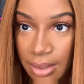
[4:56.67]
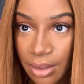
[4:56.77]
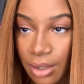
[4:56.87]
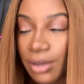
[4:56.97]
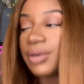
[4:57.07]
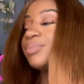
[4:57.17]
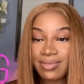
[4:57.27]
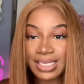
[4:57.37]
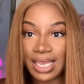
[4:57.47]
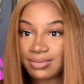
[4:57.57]
Y'all,
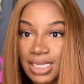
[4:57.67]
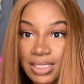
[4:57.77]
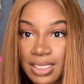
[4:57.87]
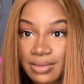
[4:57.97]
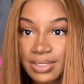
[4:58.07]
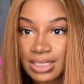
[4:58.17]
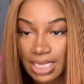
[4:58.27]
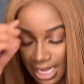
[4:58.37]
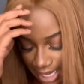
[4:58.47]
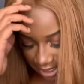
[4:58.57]
really have nothing left to
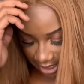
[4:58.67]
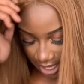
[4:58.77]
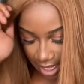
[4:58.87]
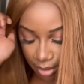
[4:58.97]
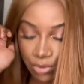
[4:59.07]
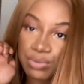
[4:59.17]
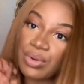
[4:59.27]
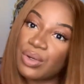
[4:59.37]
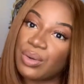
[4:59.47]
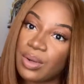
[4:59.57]
say. I done came
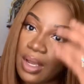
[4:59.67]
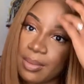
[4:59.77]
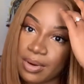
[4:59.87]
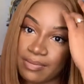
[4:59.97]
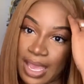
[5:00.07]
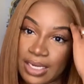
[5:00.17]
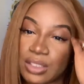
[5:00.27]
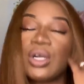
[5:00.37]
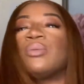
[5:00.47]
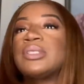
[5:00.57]
through, provided
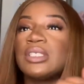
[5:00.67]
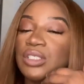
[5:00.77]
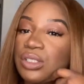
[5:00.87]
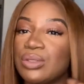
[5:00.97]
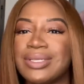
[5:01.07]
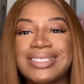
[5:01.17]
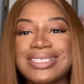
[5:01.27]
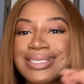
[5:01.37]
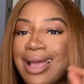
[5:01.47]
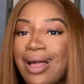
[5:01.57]
y'all with this unit.
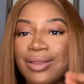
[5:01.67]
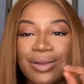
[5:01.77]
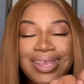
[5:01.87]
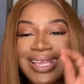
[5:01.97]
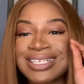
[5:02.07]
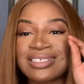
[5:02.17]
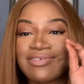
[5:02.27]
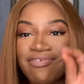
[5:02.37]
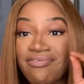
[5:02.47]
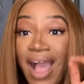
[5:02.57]
This color is
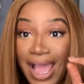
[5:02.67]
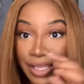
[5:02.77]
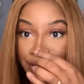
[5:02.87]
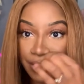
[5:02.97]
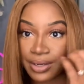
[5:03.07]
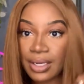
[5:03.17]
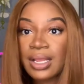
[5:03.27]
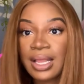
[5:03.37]
fire.